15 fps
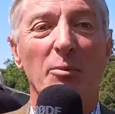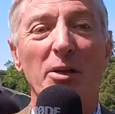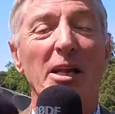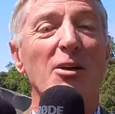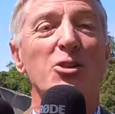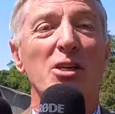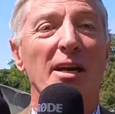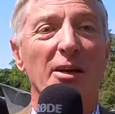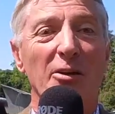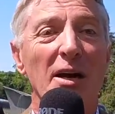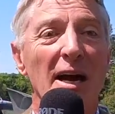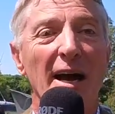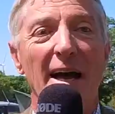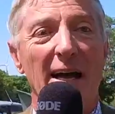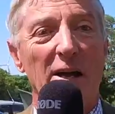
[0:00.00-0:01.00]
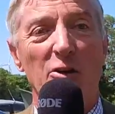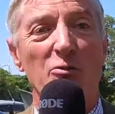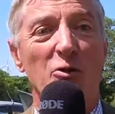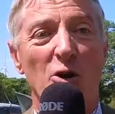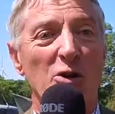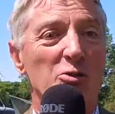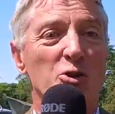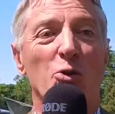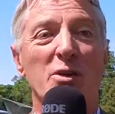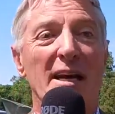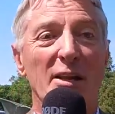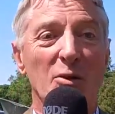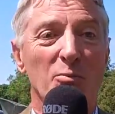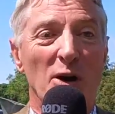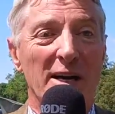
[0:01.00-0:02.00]
But they'll tell you, you've got to sort
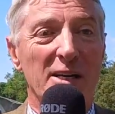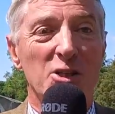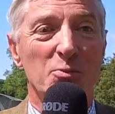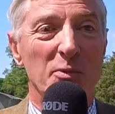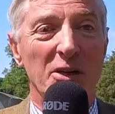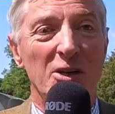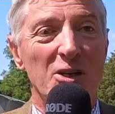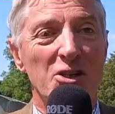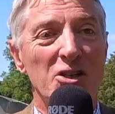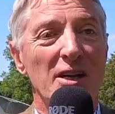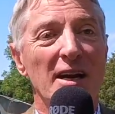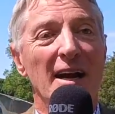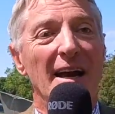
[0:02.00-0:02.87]
out the brakes because